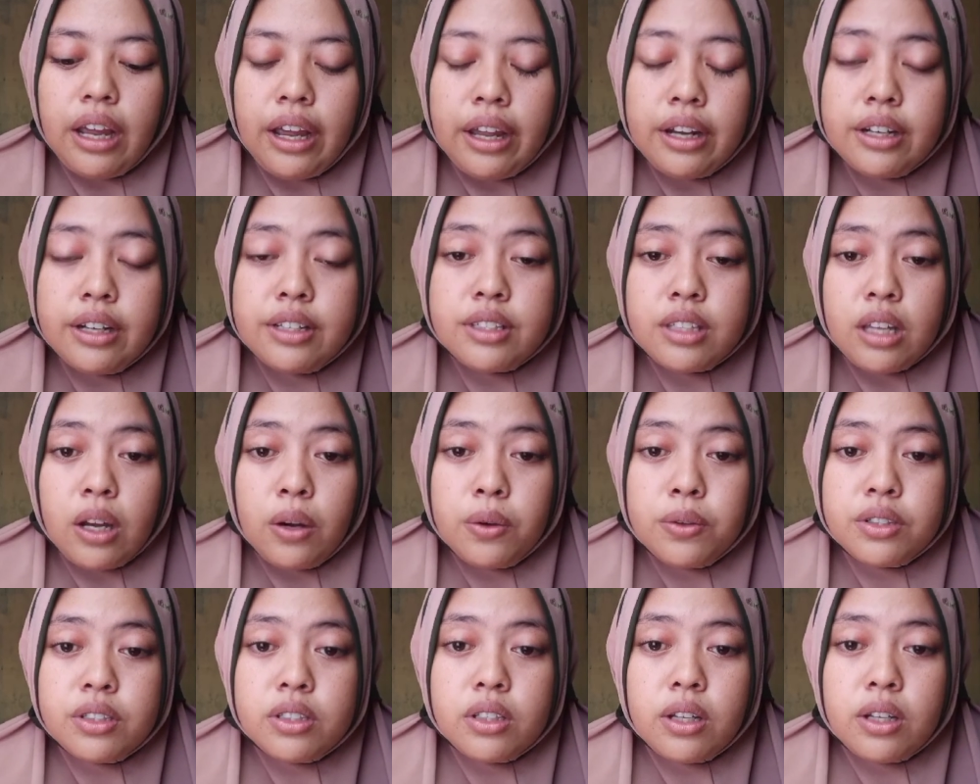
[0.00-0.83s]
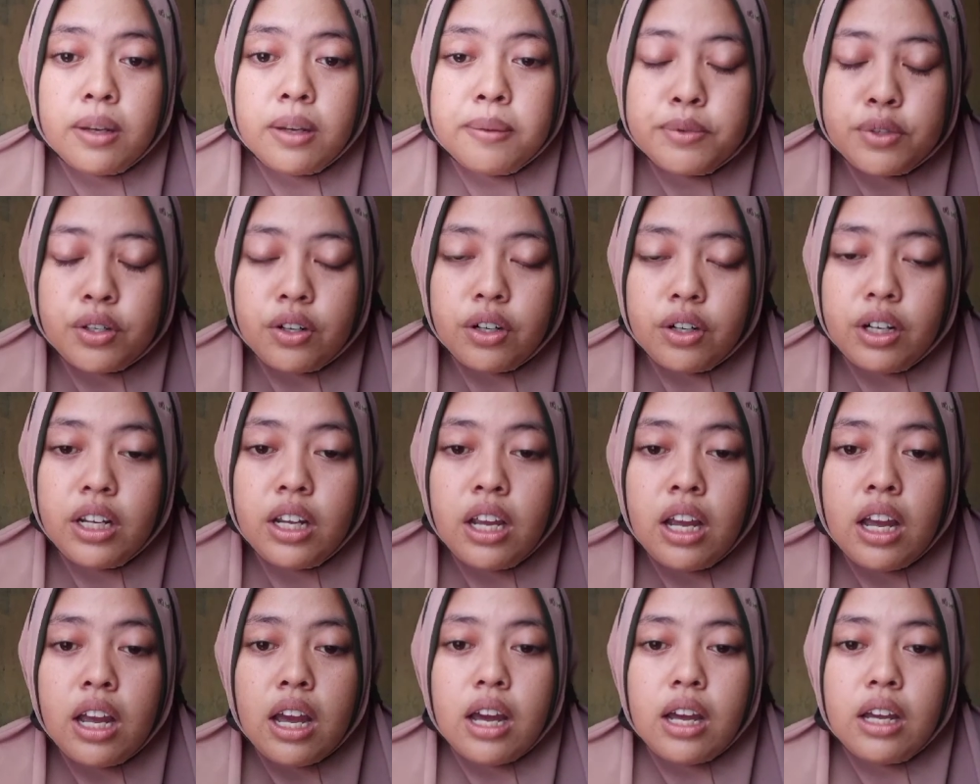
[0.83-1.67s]
and sounds
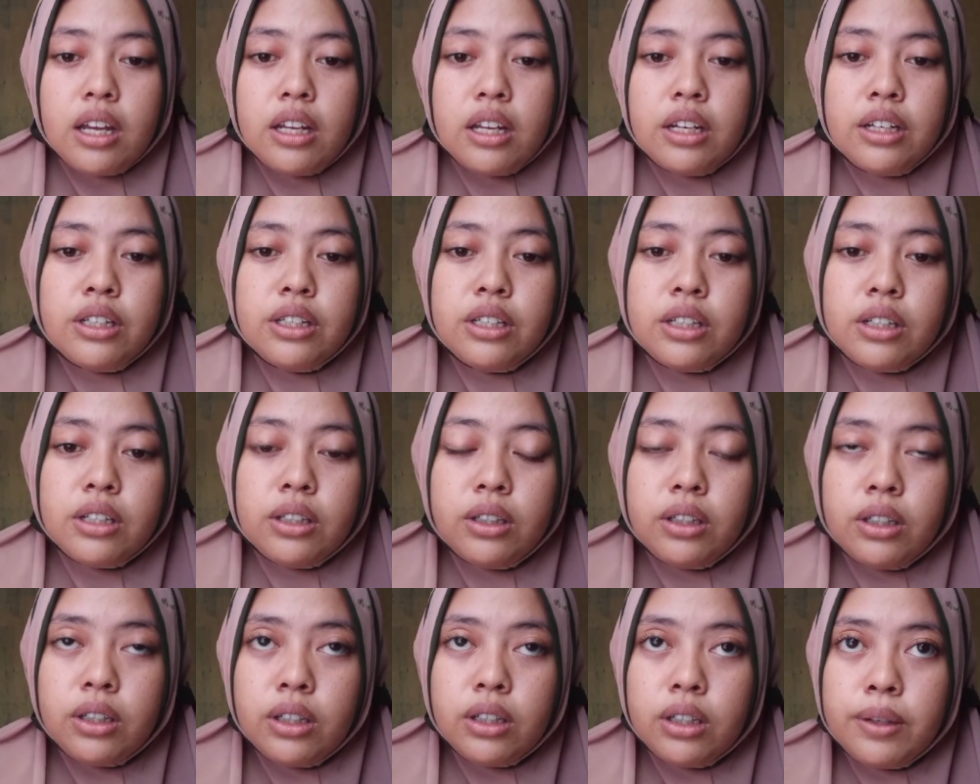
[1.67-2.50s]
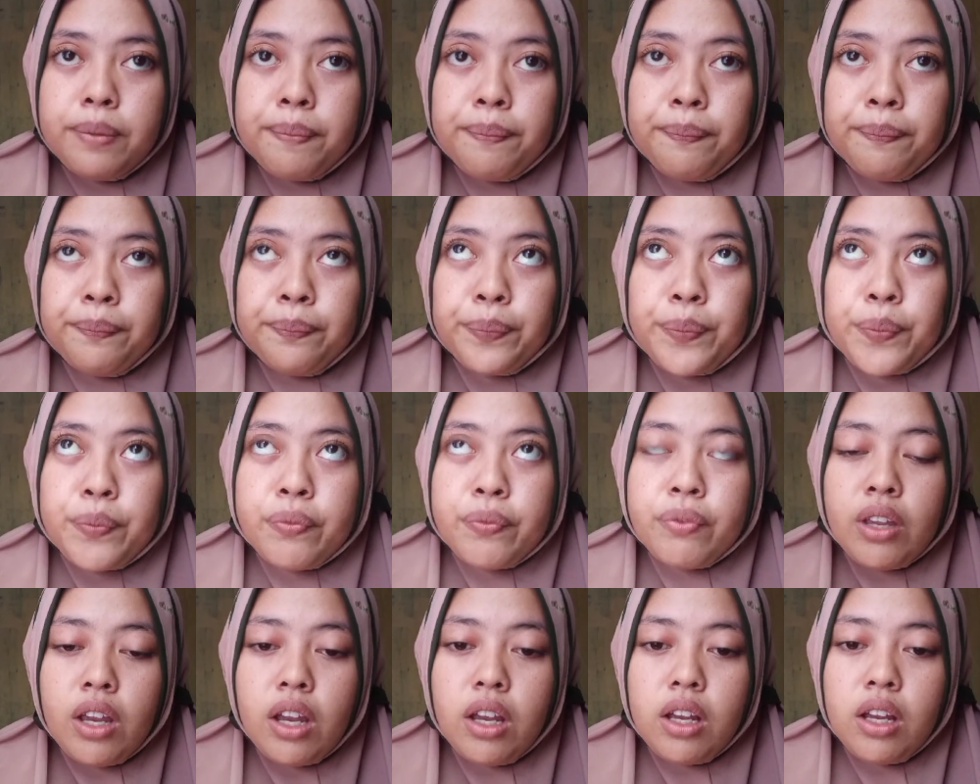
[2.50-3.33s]
in the
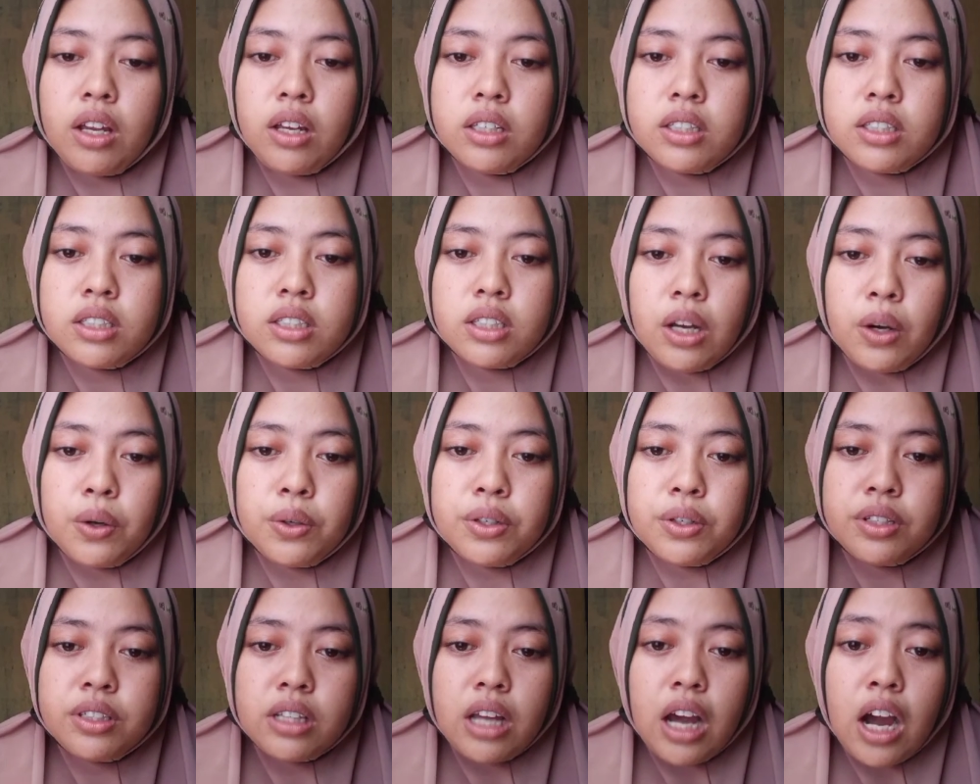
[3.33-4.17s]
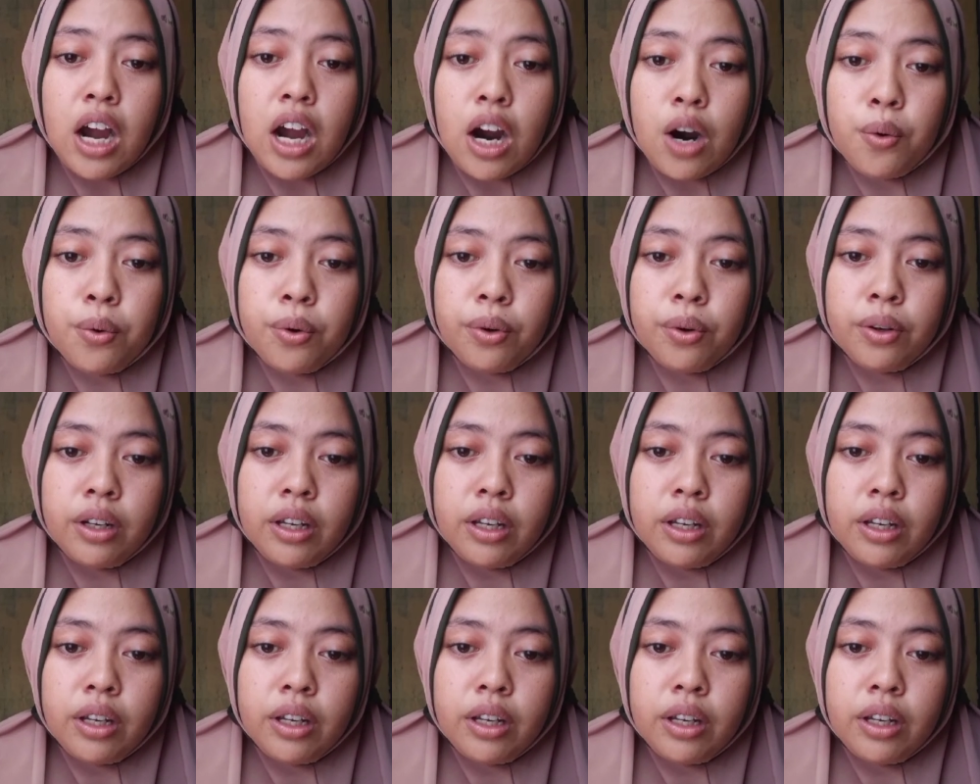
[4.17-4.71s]
sounds ow